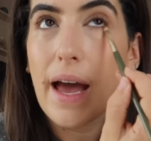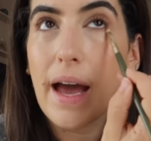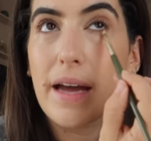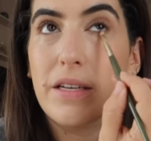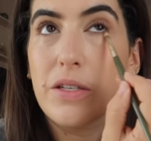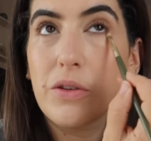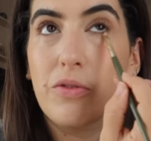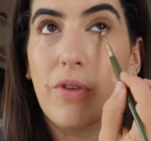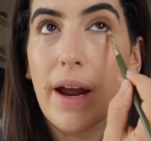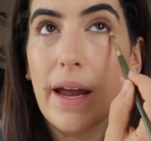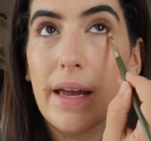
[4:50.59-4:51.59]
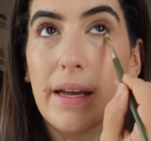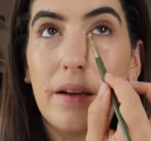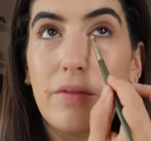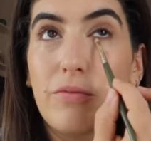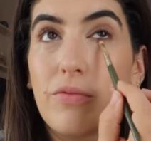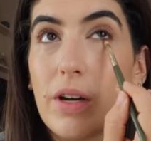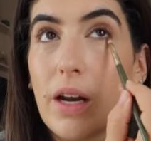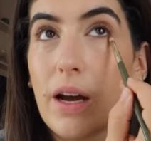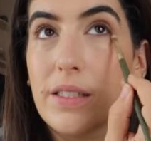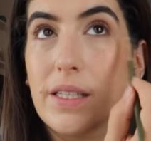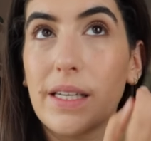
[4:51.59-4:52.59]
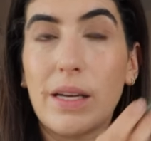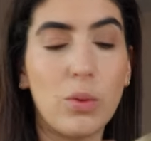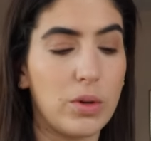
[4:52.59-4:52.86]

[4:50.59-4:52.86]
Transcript: and Grey reluctantly